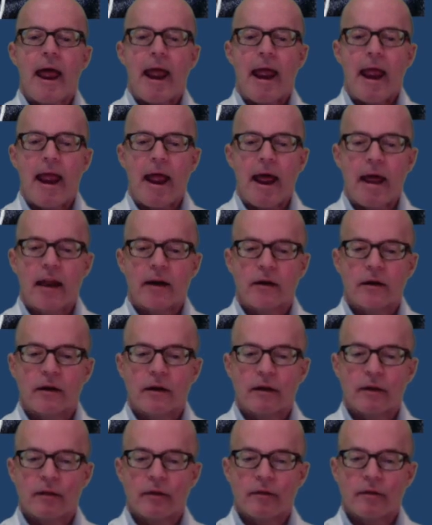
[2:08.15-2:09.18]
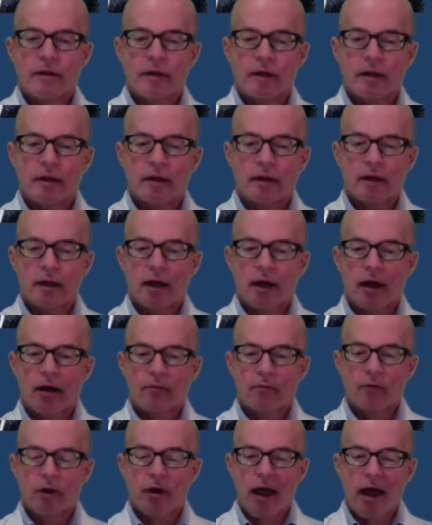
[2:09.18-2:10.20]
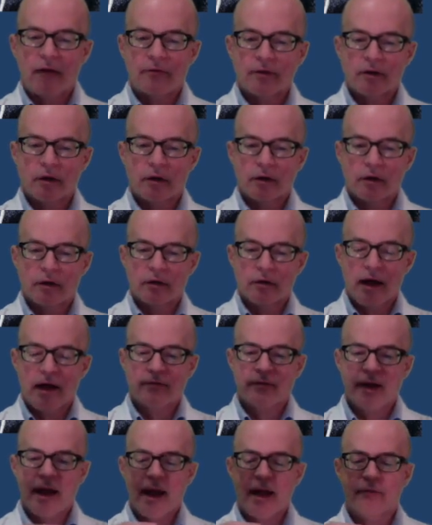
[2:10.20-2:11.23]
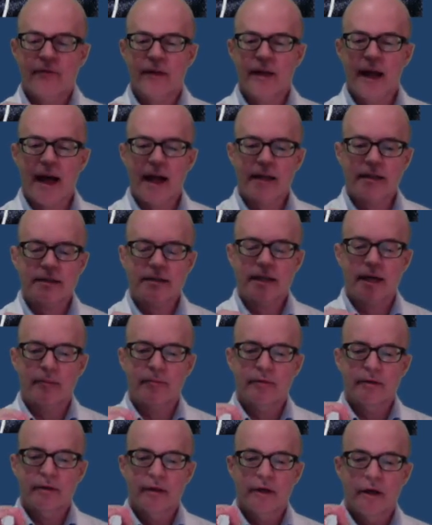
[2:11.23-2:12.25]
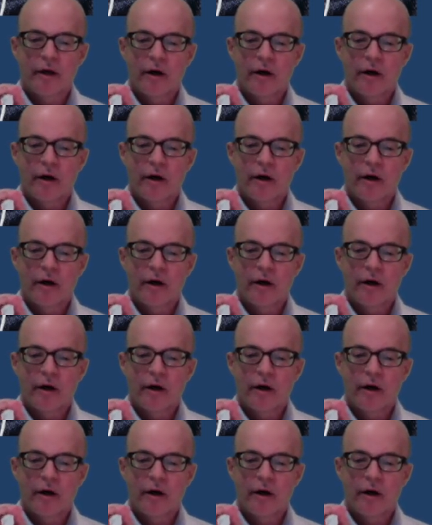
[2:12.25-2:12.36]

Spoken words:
and you have to have the concept,